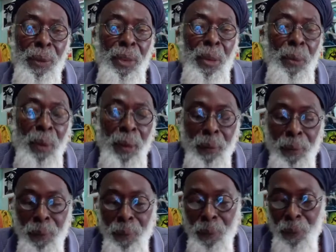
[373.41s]
You see me?
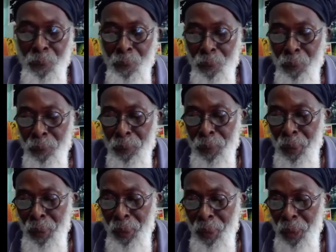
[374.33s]

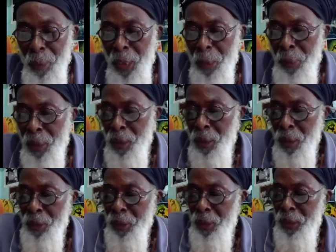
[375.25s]
Abide by the
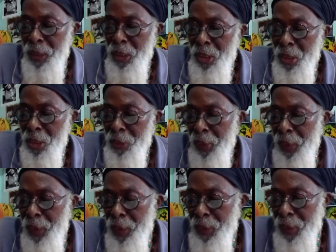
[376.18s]
laws and teachings of
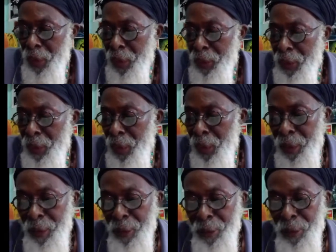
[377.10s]
Haile Selassie
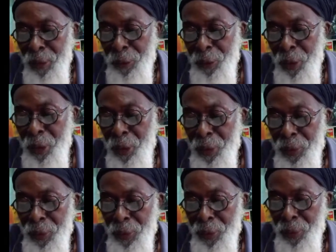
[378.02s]
I, the
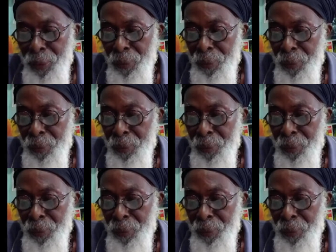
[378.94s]
first.